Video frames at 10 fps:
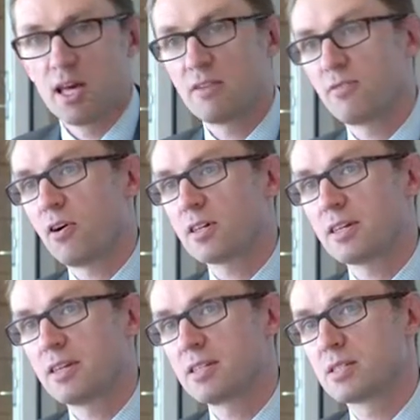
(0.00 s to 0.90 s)
And
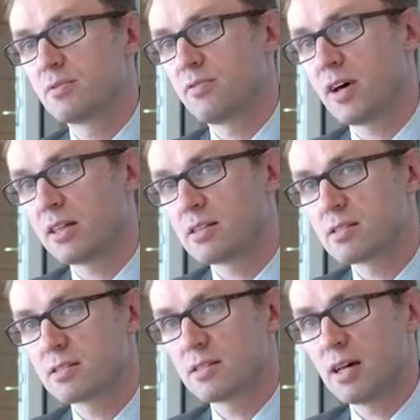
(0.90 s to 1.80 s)
finally, these
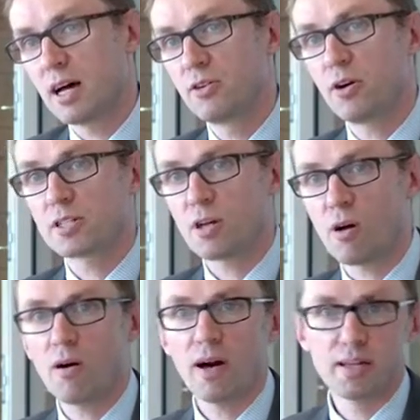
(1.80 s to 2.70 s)
funds are not
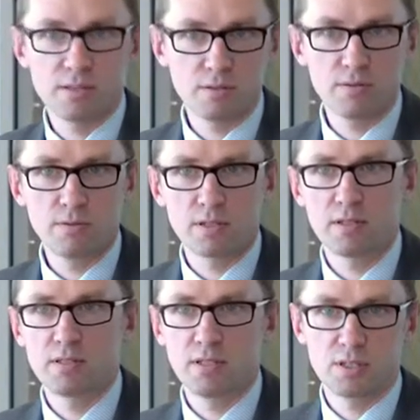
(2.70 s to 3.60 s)
tied to the
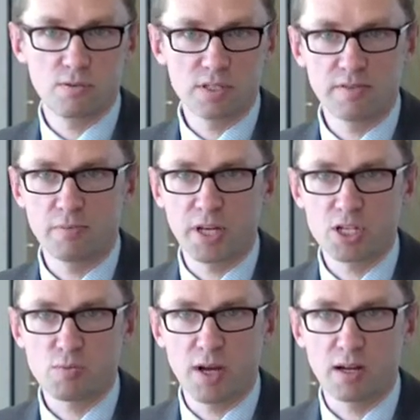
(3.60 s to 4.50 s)
constituents of a
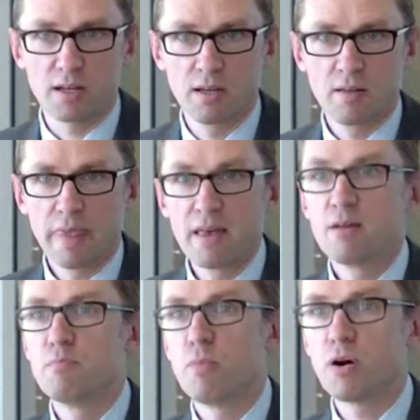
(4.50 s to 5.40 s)
benchmark.
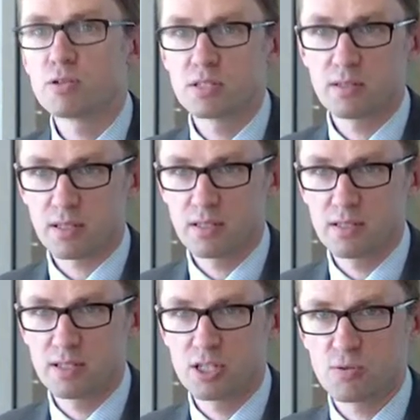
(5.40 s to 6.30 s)
Most of the
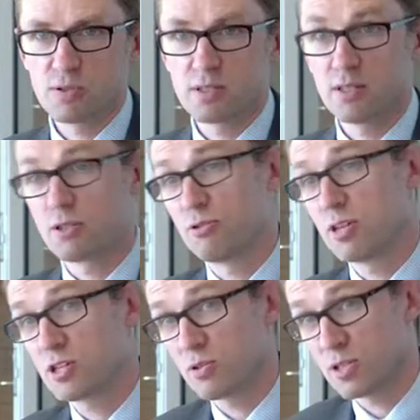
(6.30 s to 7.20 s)
constituents in the
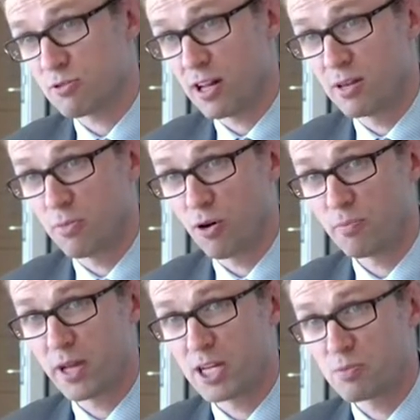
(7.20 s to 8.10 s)
traditional Australian
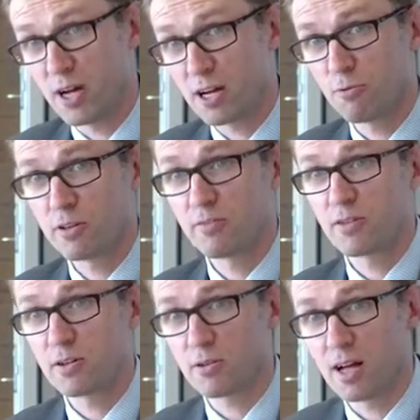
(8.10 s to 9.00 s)
bond benchmark we
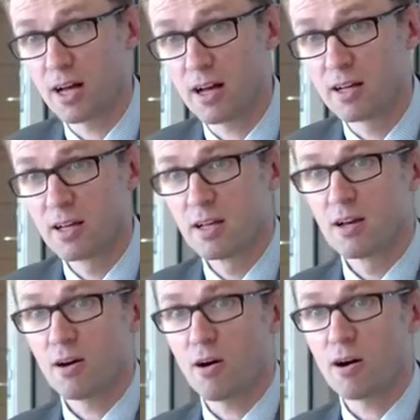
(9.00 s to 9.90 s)
feel are
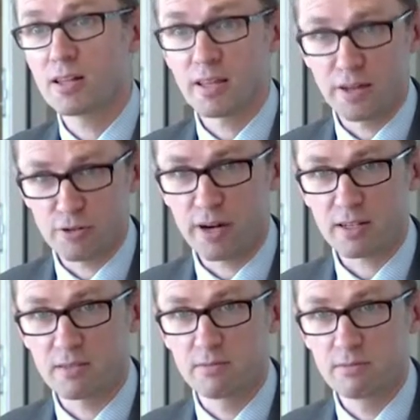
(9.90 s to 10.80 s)
highly
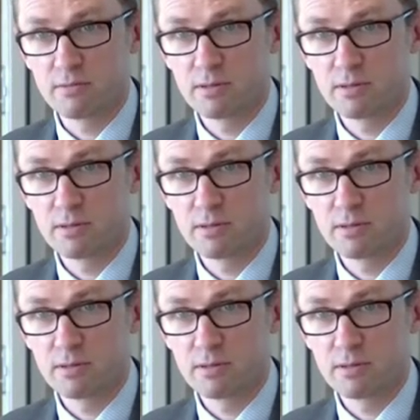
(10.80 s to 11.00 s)
unattractive.